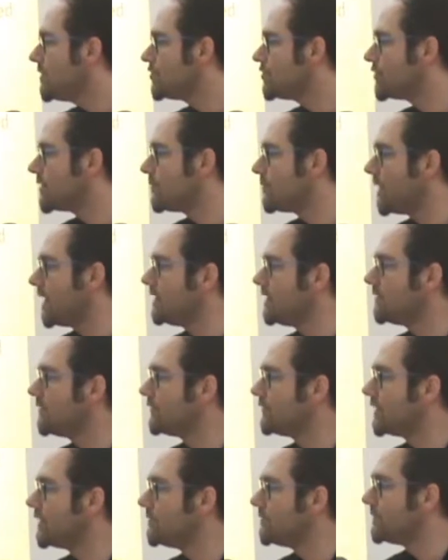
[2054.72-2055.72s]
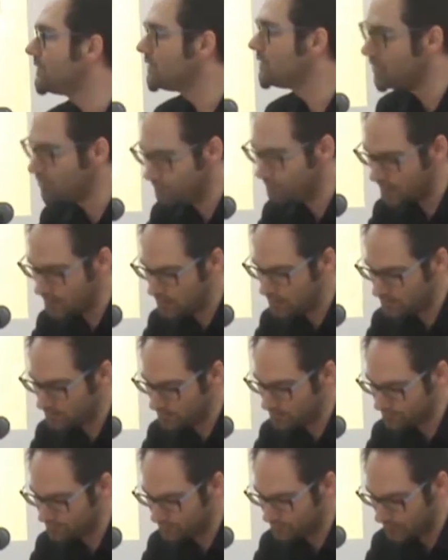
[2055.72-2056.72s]
No image remained of him,
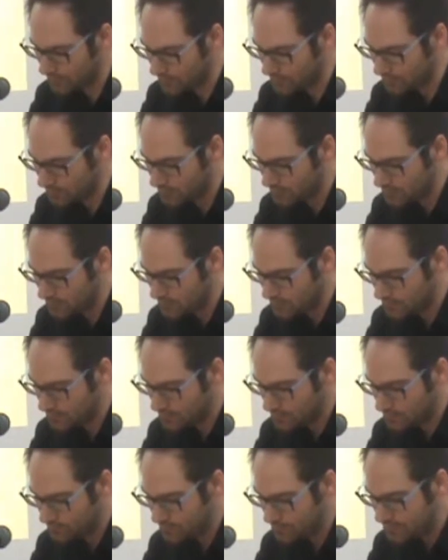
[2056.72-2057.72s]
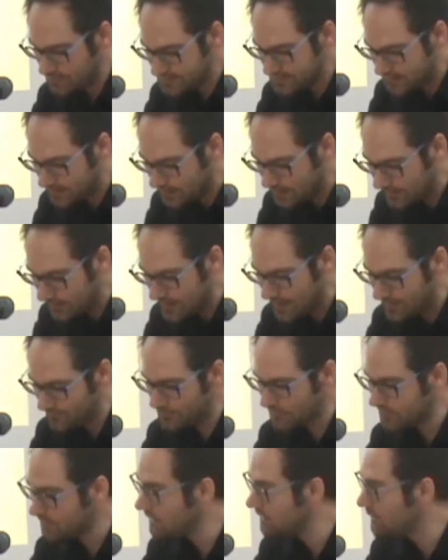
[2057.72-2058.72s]
no biography,
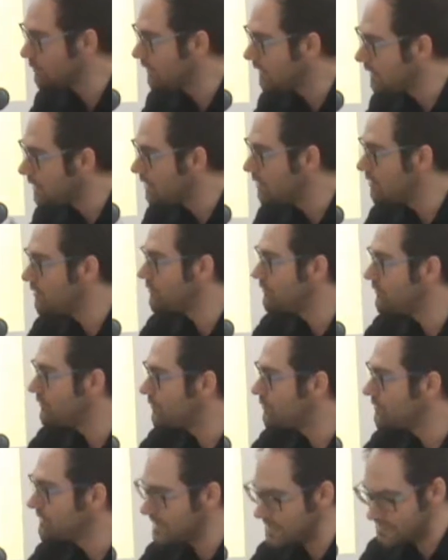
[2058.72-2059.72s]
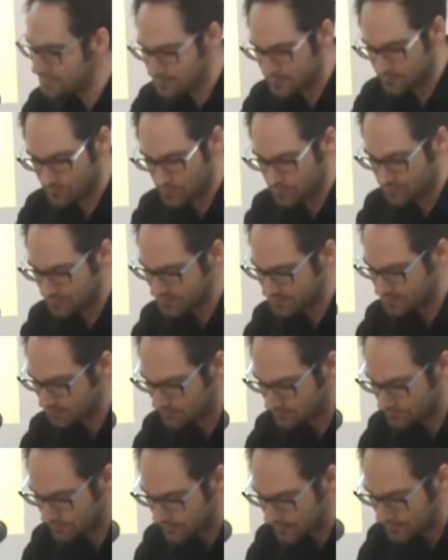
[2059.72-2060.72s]
basically nothing that we know through
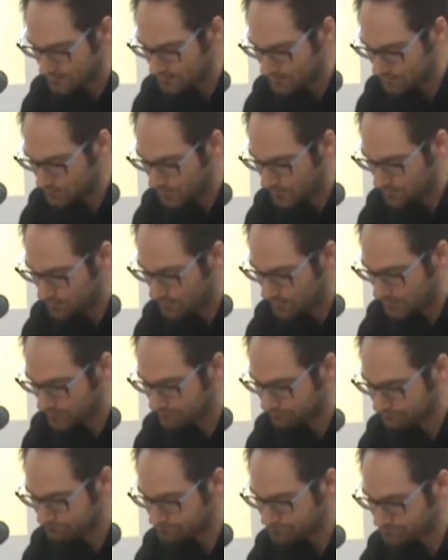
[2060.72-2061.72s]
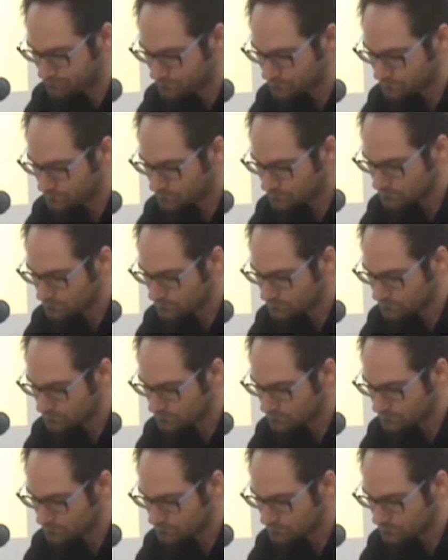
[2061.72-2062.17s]
testimonies of other people.